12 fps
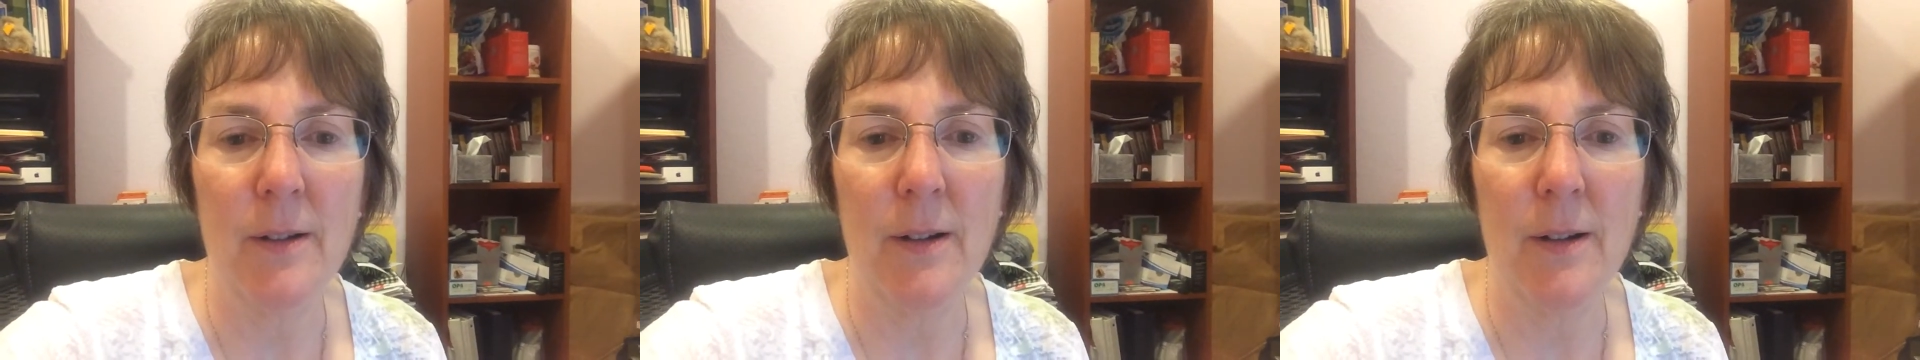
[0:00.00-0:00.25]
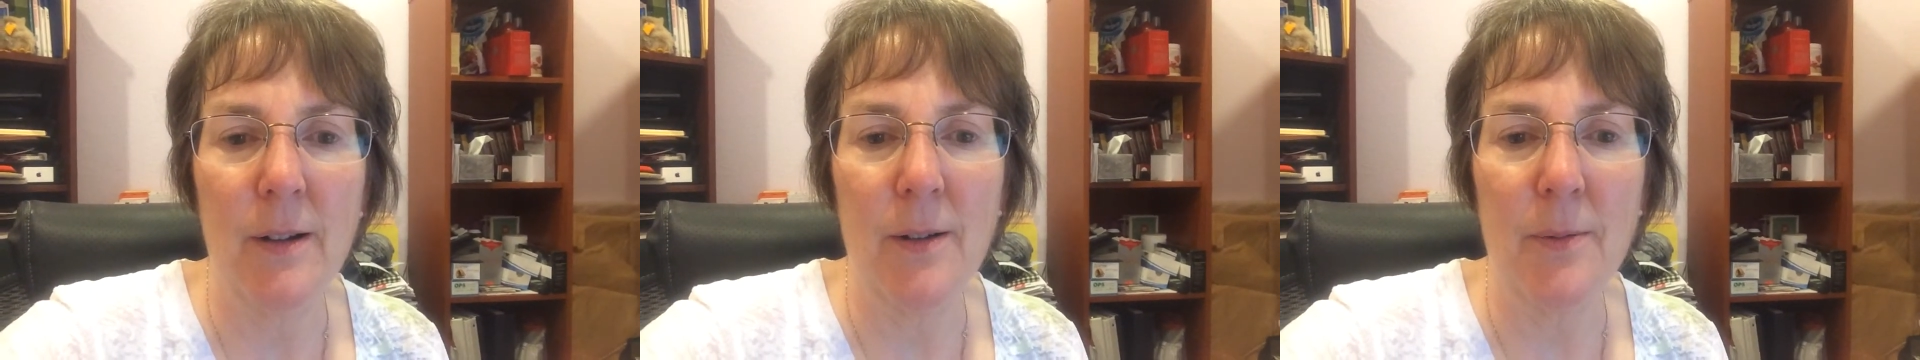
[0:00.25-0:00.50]

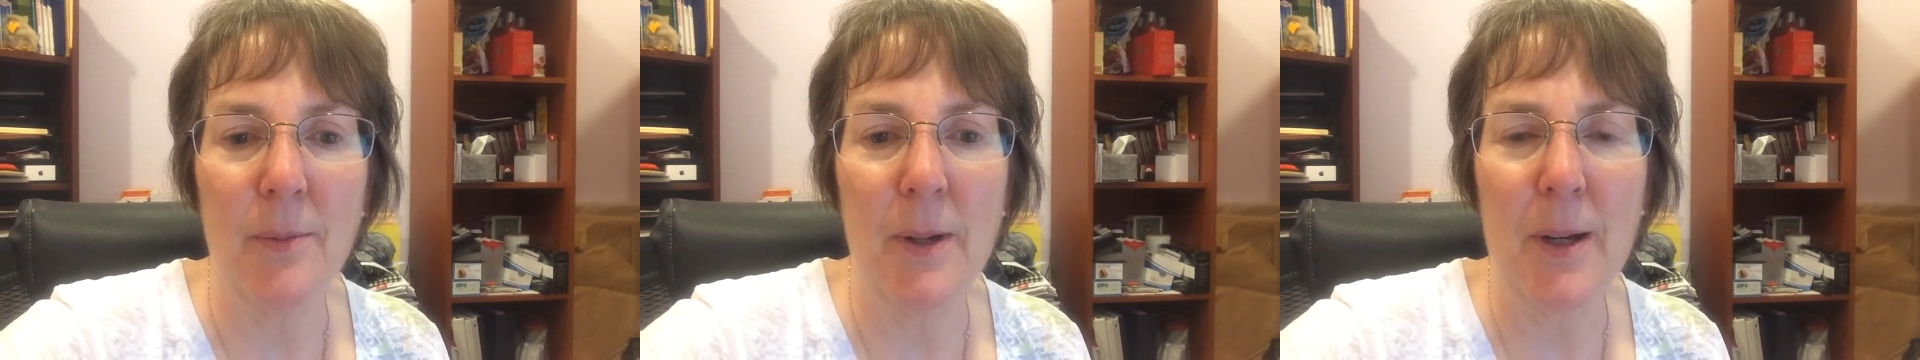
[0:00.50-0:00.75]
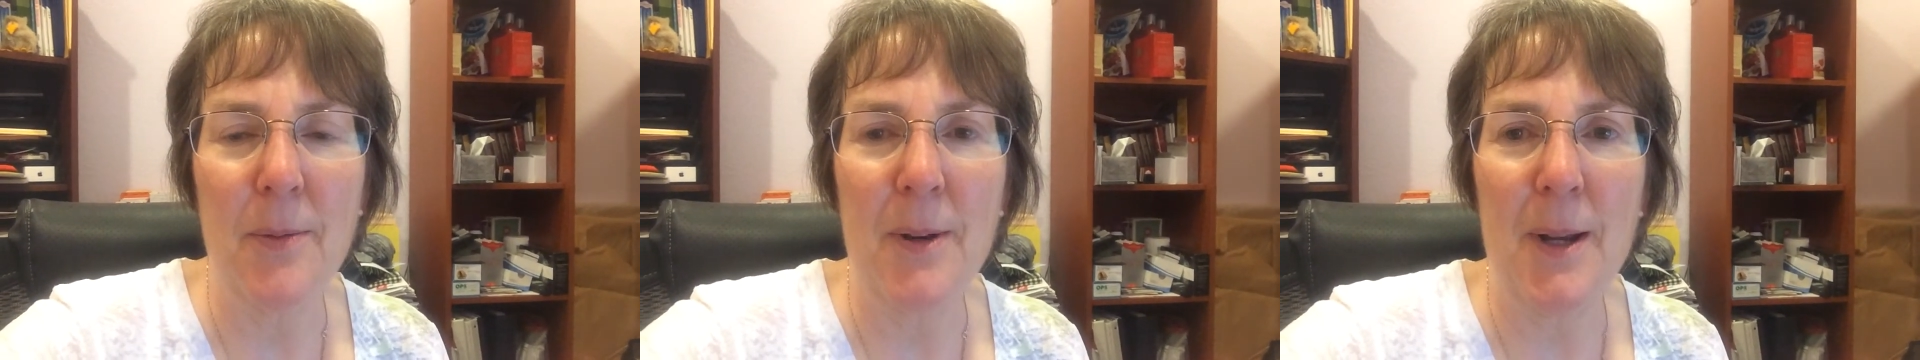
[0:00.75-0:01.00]
uh,
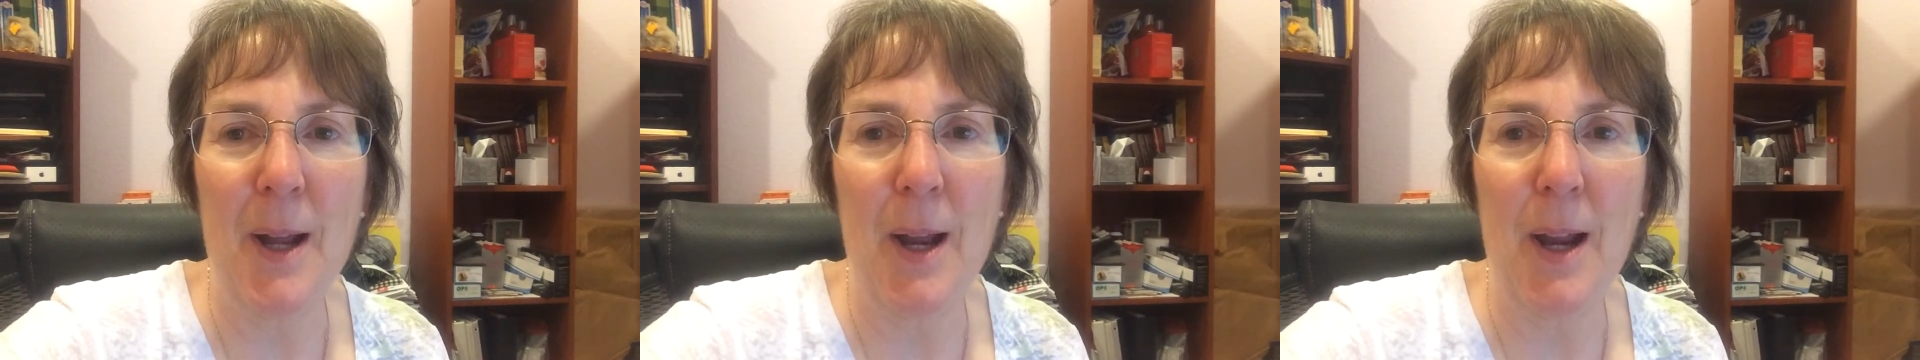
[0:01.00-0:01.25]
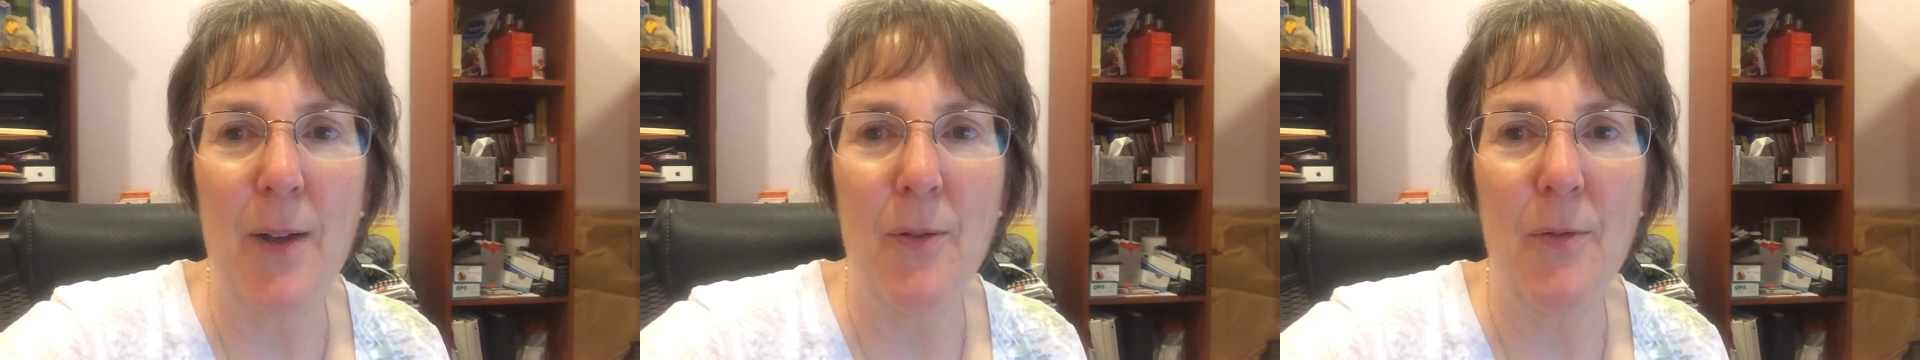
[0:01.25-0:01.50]
like when
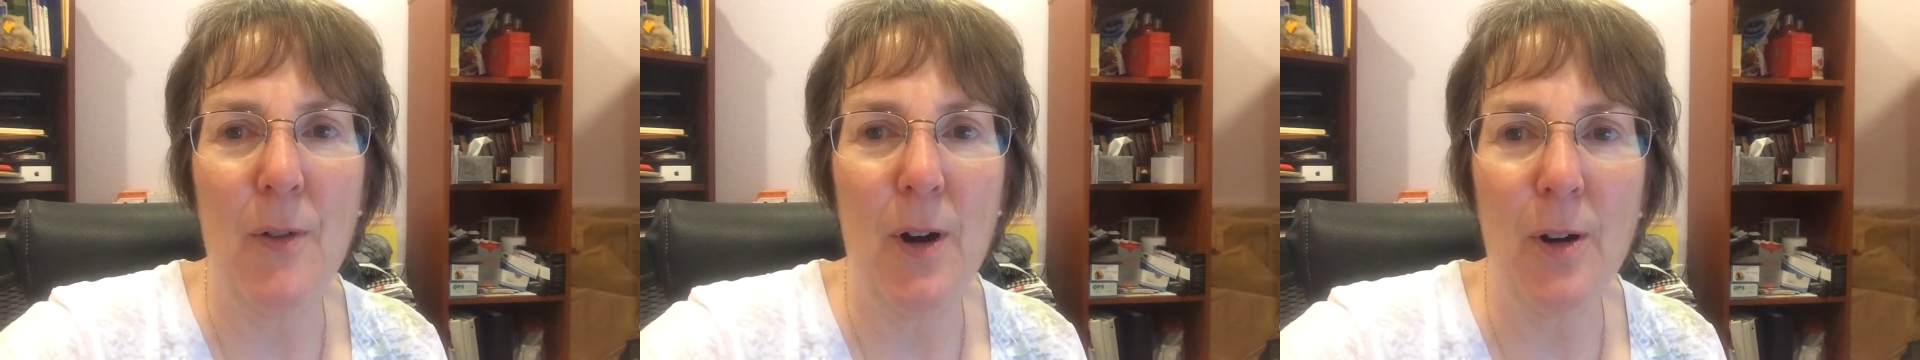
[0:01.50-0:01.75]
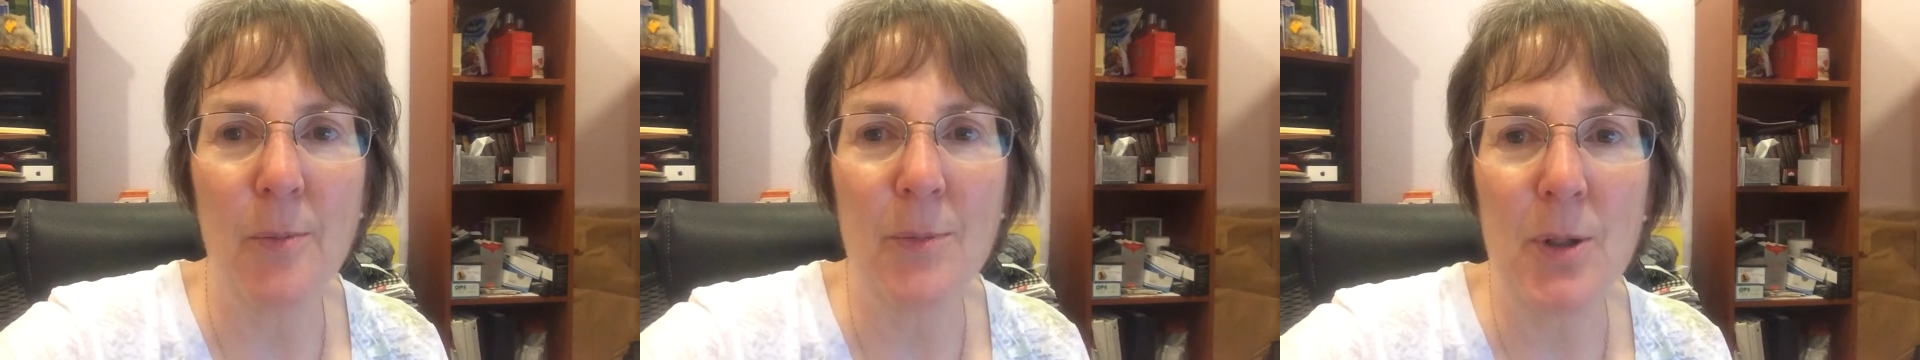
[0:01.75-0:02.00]
I have a
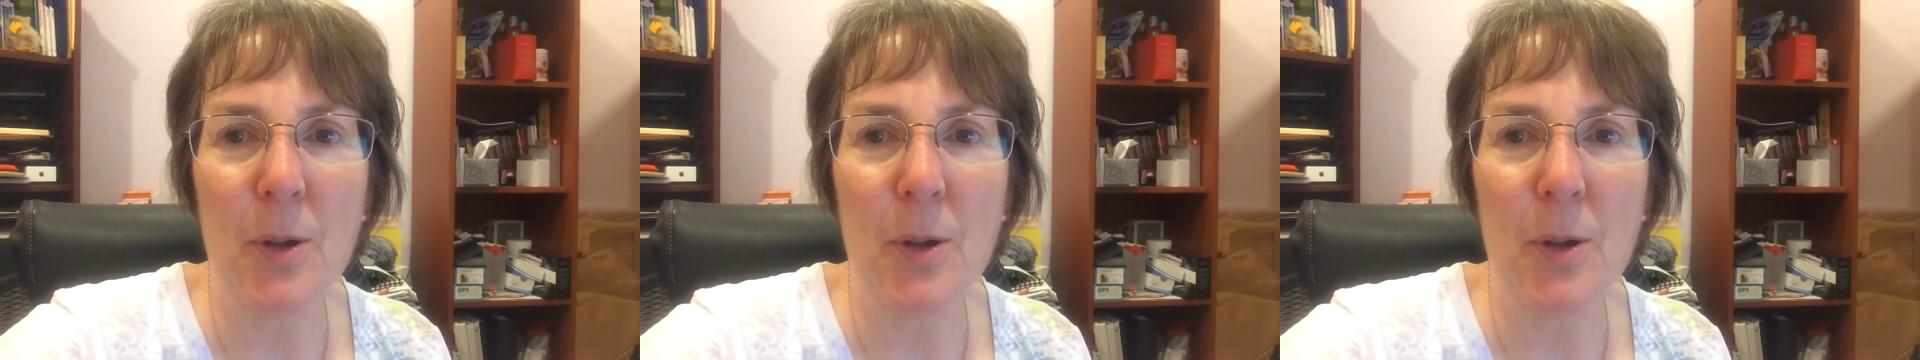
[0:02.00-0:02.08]
farm,